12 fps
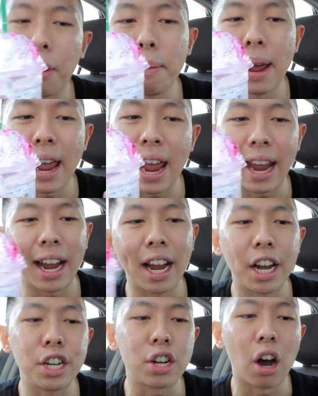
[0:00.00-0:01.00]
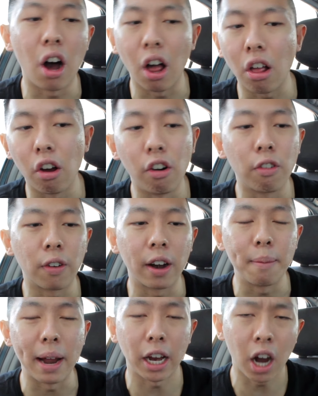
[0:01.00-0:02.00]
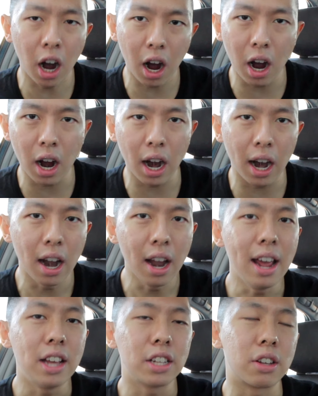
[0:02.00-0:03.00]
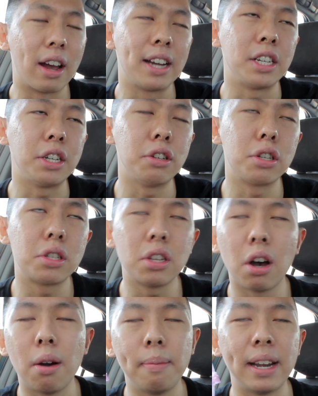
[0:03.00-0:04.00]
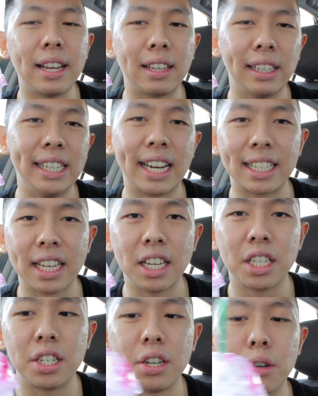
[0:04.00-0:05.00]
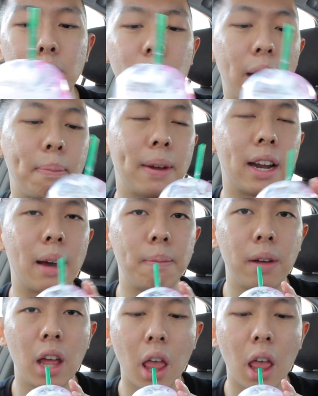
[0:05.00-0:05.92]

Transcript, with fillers: over my hand, all over my car. So I had to use so many Kleenexes to wipe it up.